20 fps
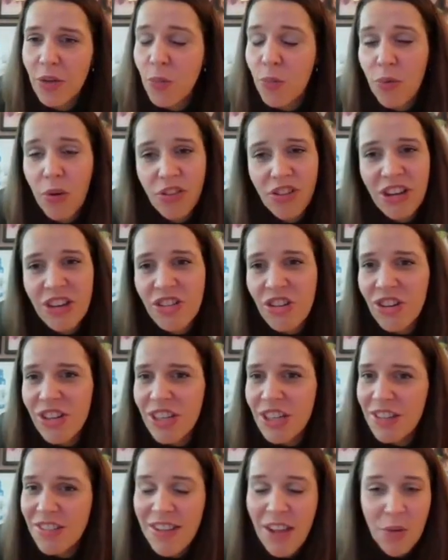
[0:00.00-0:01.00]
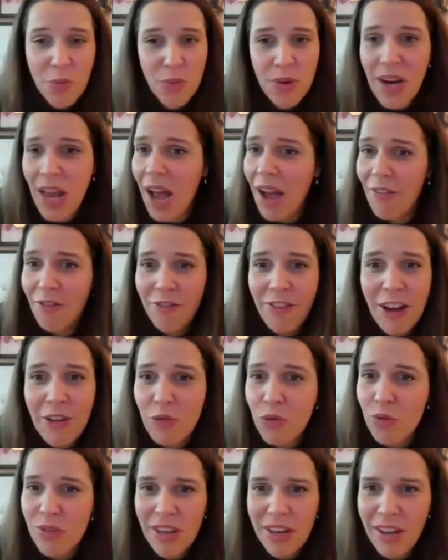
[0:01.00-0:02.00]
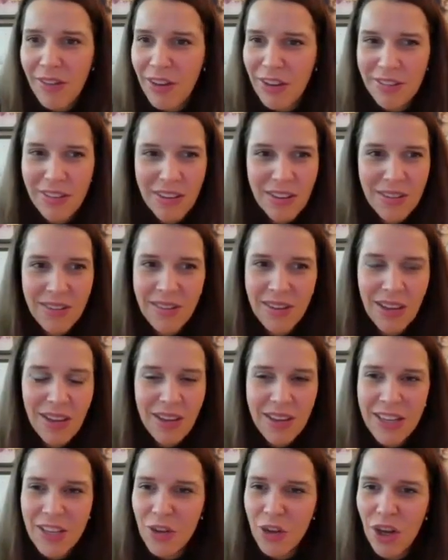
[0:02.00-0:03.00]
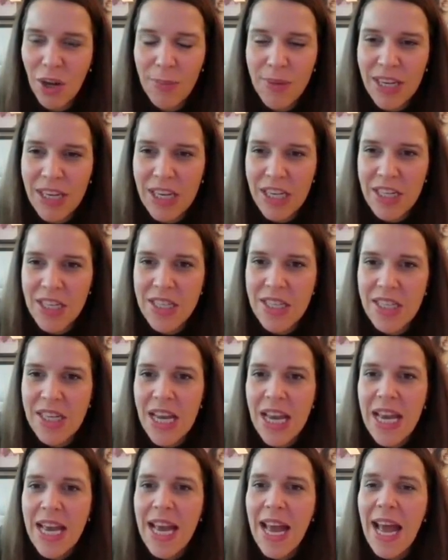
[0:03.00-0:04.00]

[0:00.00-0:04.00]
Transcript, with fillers: the projection is that we'll have 5 to 10 avatars in the coming years,